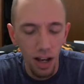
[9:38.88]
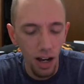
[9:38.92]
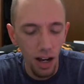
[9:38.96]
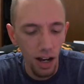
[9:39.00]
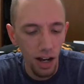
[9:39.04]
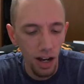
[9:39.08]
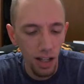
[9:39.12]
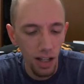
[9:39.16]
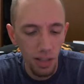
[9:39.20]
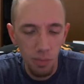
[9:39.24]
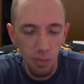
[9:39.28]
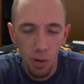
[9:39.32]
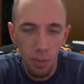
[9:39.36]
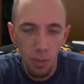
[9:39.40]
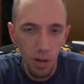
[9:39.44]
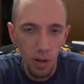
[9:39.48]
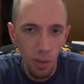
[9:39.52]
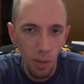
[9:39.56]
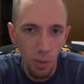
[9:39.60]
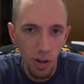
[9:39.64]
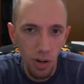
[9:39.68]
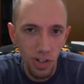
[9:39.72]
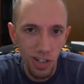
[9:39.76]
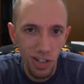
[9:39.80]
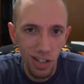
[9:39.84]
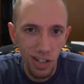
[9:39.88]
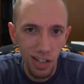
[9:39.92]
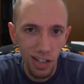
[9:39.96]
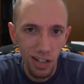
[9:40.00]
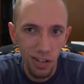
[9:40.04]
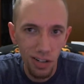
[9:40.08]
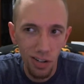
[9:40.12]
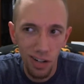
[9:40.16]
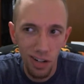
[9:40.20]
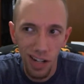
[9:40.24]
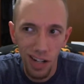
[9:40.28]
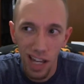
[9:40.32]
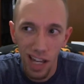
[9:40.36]
at the moment I'm watching it
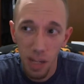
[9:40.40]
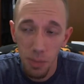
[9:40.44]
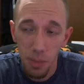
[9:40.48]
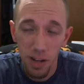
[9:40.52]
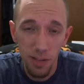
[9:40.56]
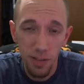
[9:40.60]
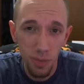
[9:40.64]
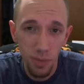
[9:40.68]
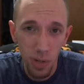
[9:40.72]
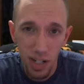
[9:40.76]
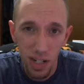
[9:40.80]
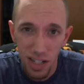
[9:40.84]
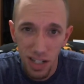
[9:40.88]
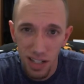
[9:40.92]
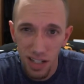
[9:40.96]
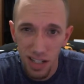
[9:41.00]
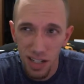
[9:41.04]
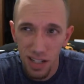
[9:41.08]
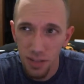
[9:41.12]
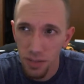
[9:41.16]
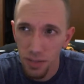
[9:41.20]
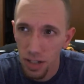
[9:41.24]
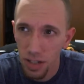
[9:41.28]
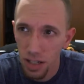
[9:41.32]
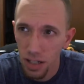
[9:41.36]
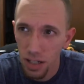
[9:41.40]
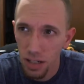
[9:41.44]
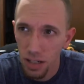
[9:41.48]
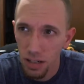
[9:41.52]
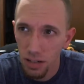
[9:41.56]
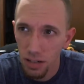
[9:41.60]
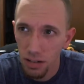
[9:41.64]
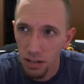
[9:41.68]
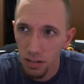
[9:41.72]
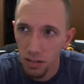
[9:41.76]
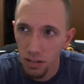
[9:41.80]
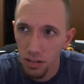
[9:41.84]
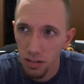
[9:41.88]
on
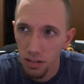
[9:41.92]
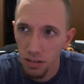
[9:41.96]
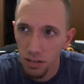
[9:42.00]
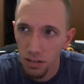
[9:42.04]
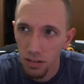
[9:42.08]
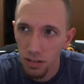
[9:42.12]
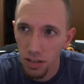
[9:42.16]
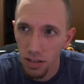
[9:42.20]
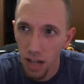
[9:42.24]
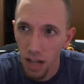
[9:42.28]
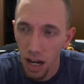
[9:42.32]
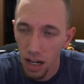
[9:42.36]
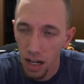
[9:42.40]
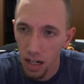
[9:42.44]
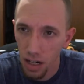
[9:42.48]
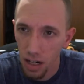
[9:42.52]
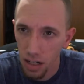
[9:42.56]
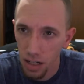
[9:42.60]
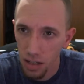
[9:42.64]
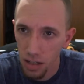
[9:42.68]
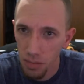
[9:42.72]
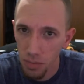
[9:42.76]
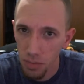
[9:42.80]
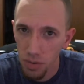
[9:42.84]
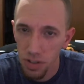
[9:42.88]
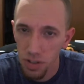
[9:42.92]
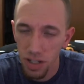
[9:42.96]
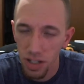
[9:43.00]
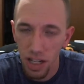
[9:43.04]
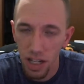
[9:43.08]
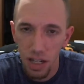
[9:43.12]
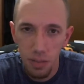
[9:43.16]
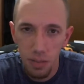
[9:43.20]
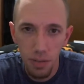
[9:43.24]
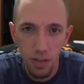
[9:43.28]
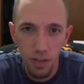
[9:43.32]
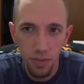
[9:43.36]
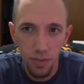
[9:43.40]
AnimeFreakTV.com, or is it
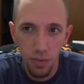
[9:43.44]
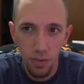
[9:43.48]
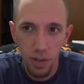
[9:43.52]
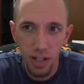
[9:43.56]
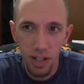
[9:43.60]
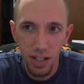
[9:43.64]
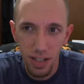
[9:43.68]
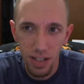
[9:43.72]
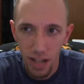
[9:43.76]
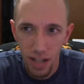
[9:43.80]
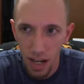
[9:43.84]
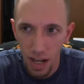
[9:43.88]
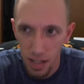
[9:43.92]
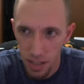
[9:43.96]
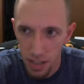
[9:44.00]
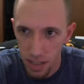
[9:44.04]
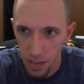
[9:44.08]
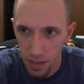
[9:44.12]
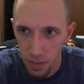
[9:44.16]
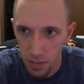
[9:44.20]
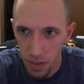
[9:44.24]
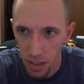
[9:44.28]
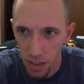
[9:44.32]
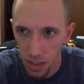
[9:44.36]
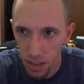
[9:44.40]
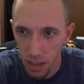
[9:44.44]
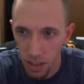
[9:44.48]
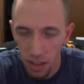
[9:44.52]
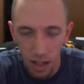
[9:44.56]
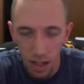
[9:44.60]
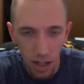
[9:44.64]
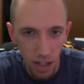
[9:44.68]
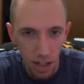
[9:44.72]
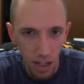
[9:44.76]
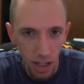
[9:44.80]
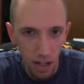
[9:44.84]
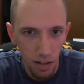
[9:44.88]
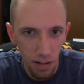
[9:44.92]
AnimeFreak.tv?
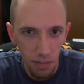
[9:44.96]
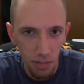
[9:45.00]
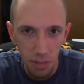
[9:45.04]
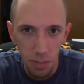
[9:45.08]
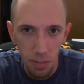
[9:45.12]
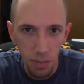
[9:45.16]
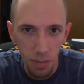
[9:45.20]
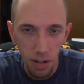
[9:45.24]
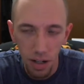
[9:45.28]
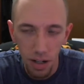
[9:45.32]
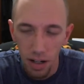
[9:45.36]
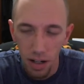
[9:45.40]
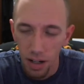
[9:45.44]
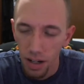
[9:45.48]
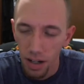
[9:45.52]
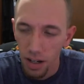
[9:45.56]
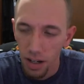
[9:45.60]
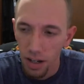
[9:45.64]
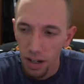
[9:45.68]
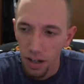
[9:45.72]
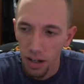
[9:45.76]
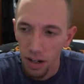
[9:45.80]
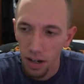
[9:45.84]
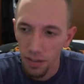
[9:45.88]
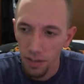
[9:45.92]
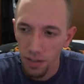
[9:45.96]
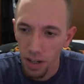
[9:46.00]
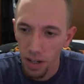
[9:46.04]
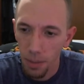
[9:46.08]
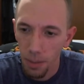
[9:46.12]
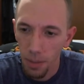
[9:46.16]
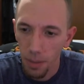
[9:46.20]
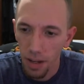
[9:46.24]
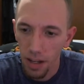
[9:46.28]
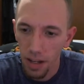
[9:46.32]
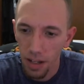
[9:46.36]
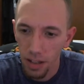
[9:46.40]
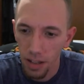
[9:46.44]
I can't remember off the top
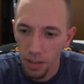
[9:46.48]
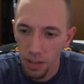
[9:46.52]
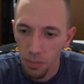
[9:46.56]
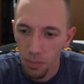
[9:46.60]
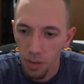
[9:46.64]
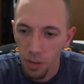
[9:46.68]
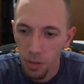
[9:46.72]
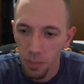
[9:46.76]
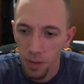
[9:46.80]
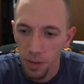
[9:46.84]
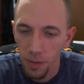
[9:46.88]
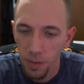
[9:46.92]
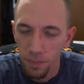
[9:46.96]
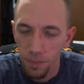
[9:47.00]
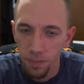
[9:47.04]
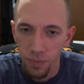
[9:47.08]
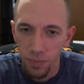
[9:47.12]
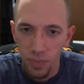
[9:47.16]
of my head at the moment.